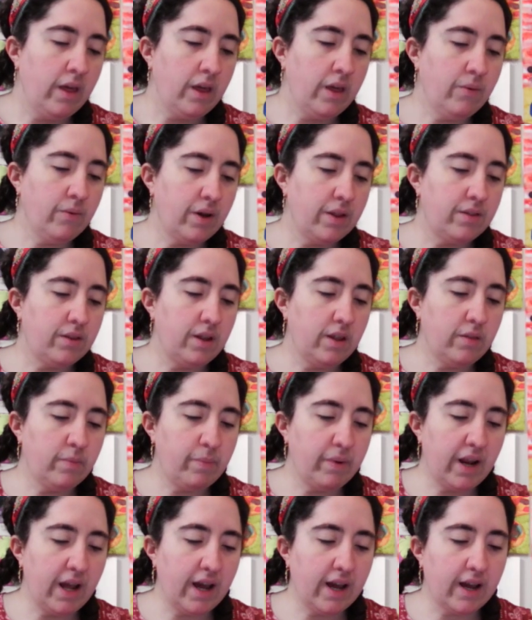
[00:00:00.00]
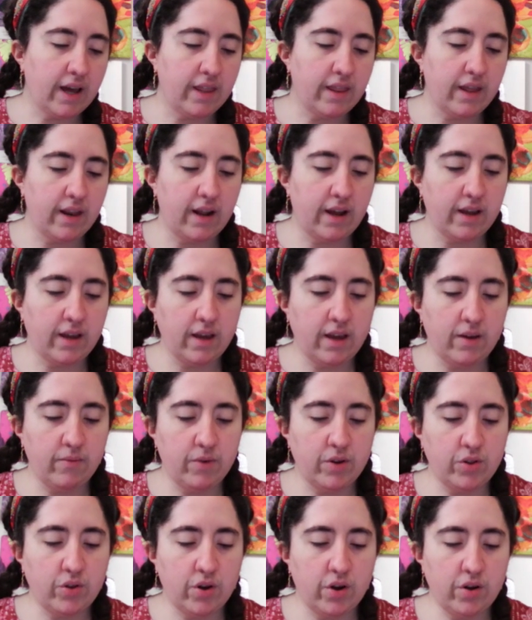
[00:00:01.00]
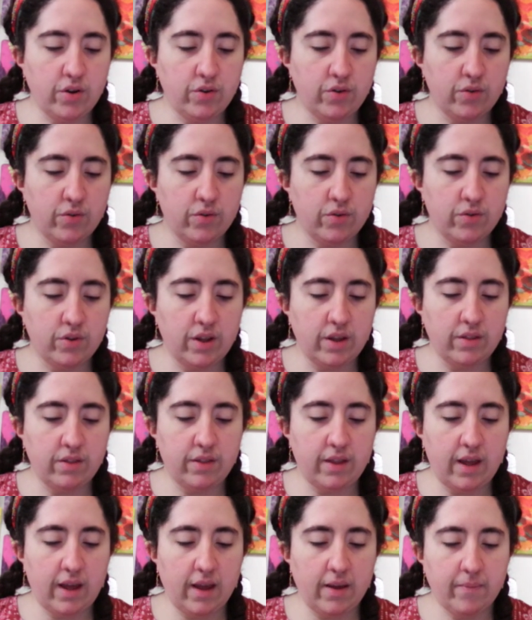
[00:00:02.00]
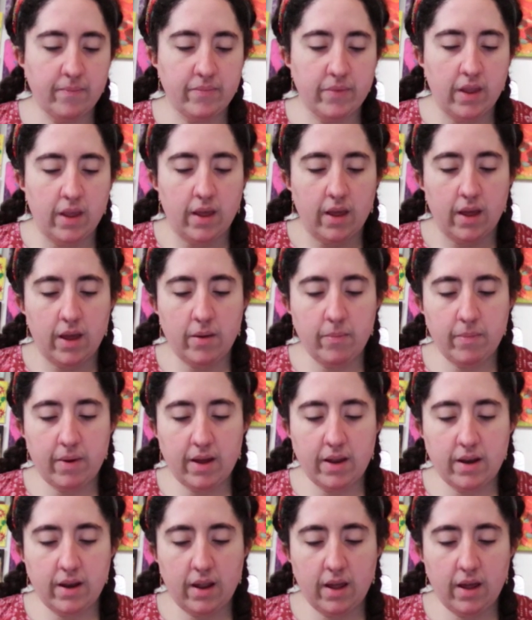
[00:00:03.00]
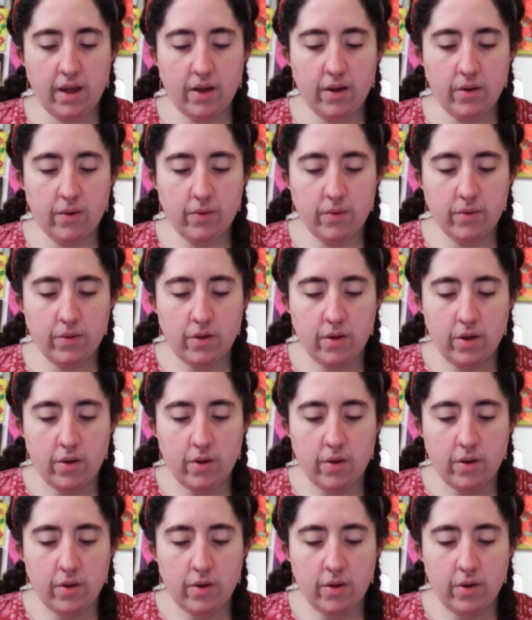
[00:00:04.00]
It was this Praga that he returned to this day, and by now,